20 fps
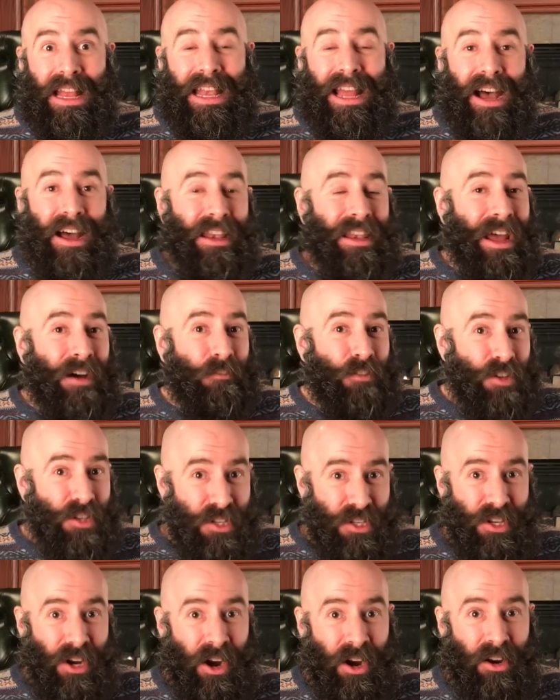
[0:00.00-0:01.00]
Now, for
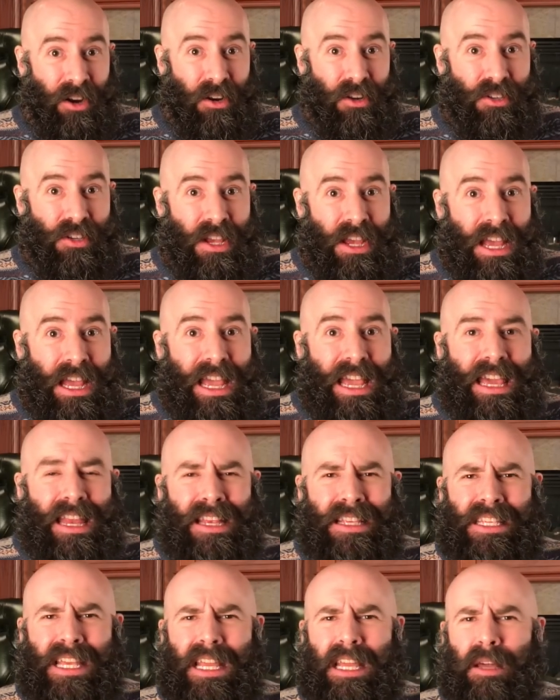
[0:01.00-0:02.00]
starters, it
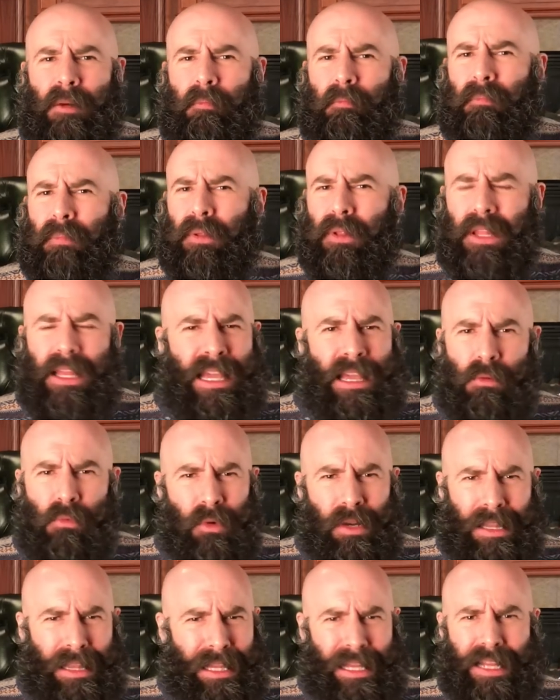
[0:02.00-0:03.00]
is a complete
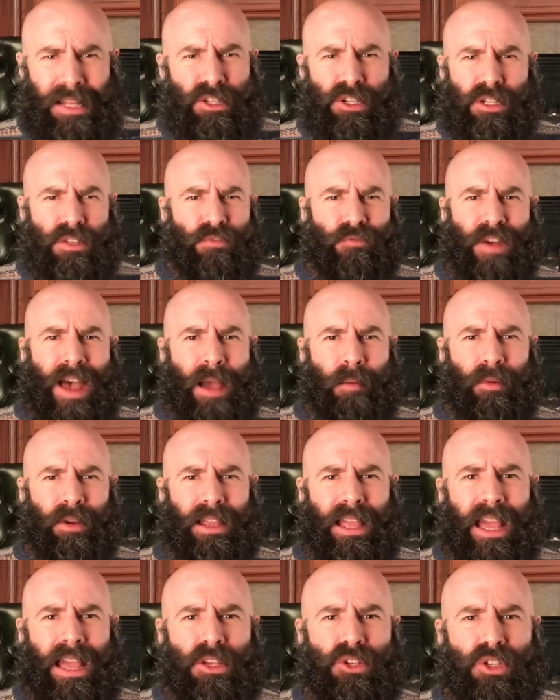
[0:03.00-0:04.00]
religious
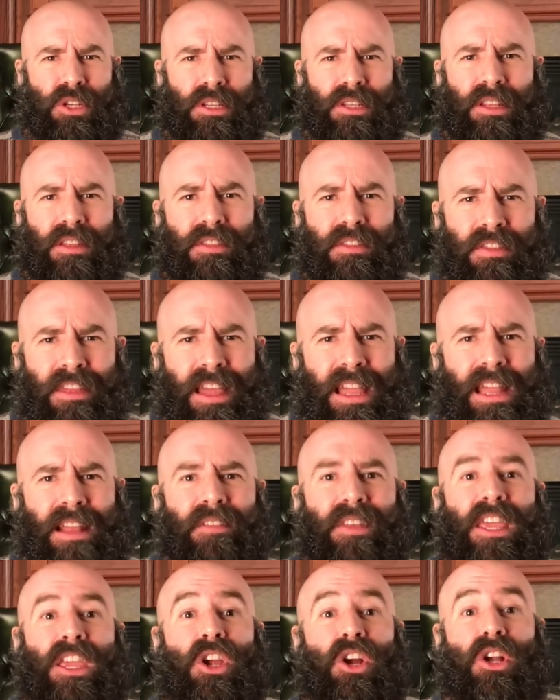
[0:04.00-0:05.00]
fabrication to
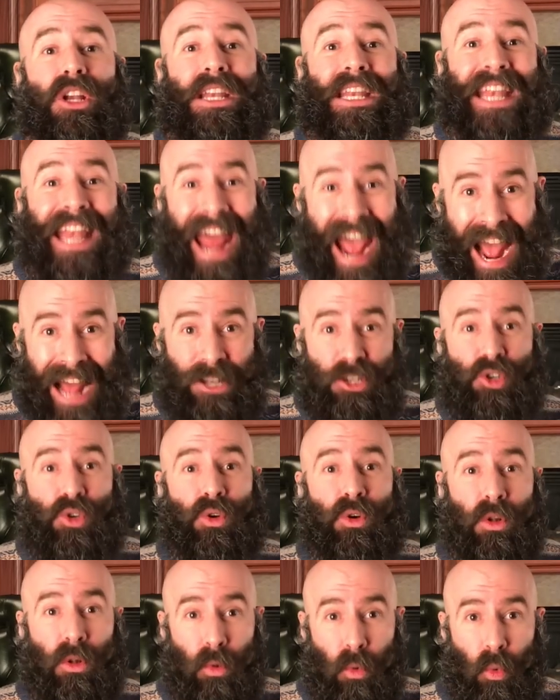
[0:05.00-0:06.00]
think that your
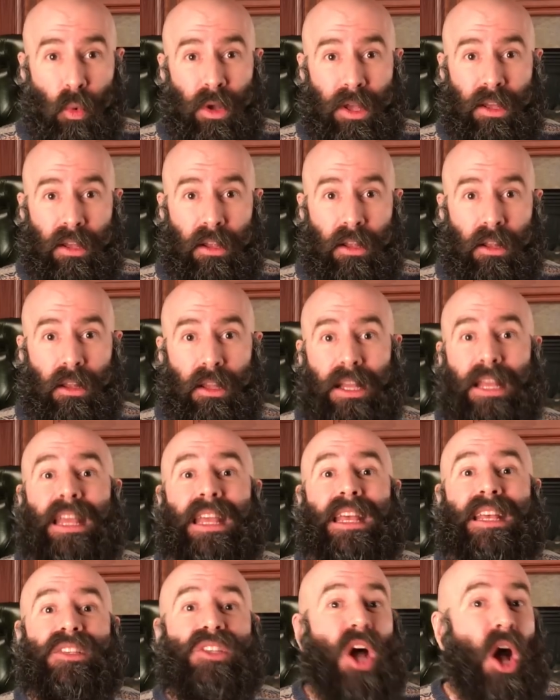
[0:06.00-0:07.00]
natural will
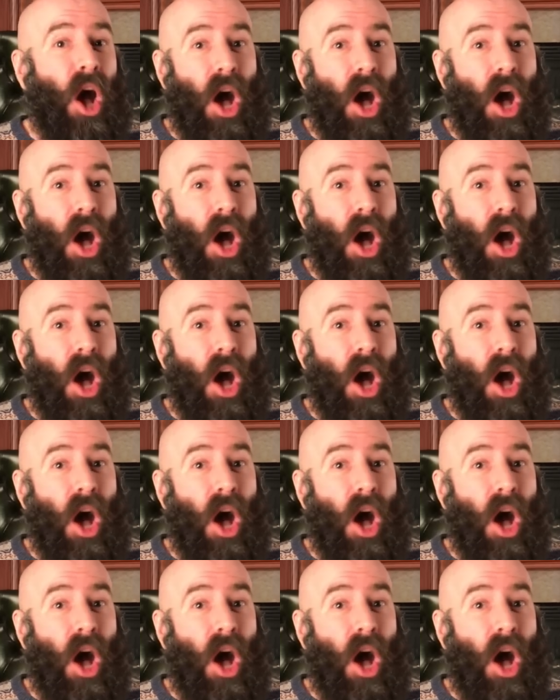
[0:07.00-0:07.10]
is